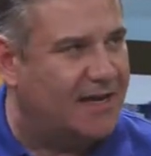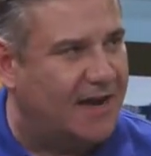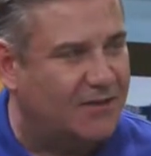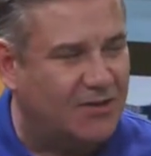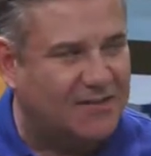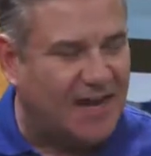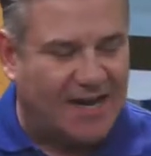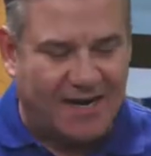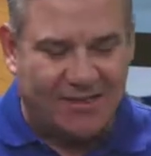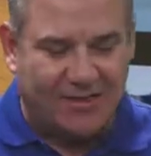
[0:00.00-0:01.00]
I looked at it
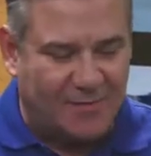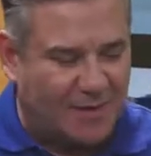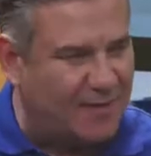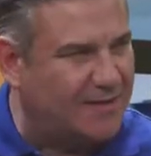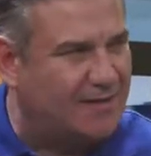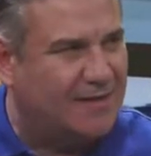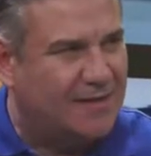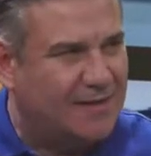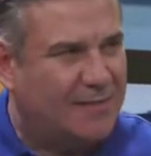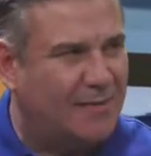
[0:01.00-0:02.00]
and I thought maybe I did,
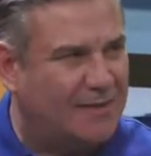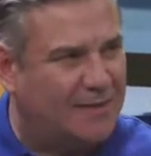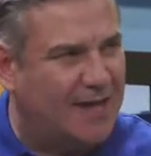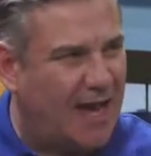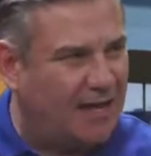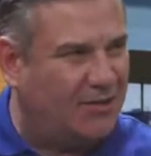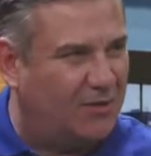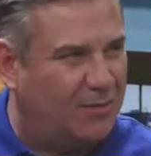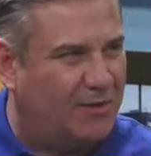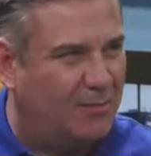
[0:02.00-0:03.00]
maybe it did add a little
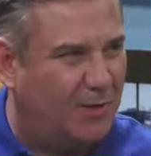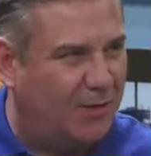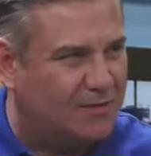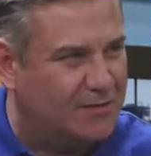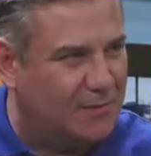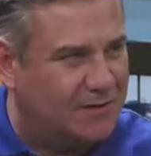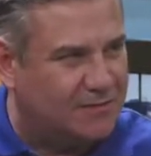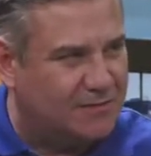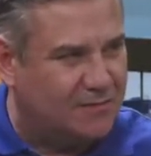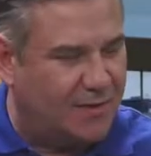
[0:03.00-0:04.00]
bit of bulk to me.
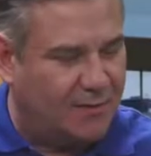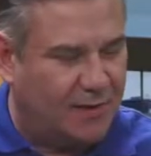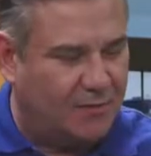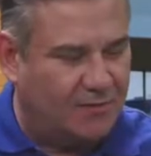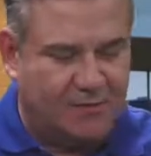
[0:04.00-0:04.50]
So maybe I won't.